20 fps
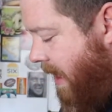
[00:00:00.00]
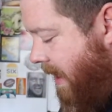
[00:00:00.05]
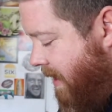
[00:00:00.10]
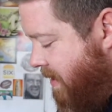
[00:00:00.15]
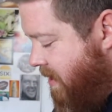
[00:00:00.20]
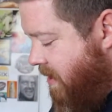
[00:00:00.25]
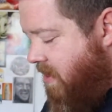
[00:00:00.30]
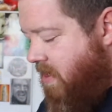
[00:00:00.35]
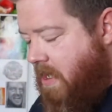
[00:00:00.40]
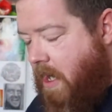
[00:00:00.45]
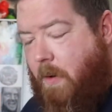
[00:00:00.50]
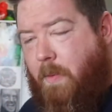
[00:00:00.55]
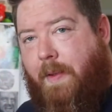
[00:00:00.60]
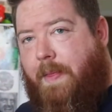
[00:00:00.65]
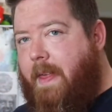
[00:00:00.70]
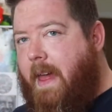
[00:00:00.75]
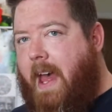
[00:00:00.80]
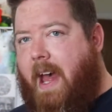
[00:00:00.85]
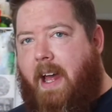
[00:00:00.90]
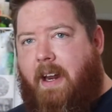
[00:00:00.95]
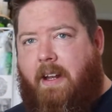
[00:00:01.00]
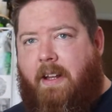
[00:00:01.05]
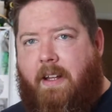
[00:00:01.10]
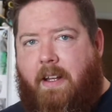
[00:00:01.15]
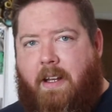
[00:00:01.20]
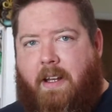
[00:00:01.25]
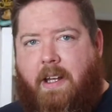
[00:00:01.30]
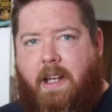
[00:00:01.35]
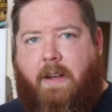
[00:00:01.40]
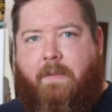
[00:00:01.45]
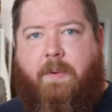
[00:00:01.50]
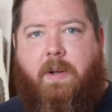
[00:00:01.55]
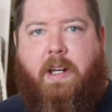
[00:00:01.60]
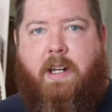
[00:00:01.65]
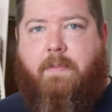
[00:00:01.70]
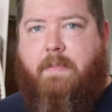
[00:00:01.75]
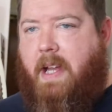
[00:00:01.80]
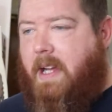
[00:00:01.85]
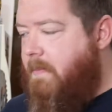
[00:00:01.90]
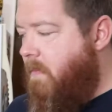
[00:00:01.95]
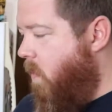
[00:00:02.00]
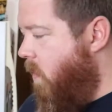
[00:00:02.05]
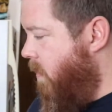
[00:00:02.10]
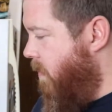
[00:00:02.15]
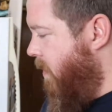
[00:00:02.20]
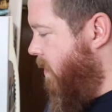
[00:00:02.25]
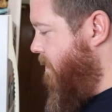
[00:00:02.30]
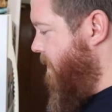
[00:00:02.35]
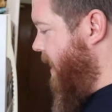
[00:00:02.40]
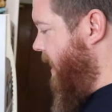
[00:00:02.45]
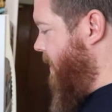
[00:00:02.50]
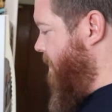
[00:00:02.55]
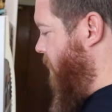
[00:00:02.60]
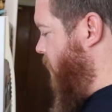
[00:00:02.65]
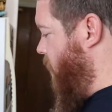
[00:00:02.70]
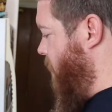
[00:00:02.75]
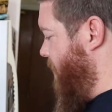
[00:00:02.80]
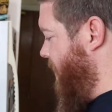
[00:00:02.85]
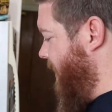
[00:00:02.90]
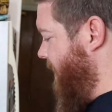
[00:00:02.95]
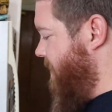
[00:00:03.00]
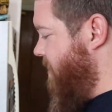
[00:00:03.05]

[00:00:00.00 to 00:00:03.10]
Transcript: Let's just start with that. If we need to make more, we'll make more, but let's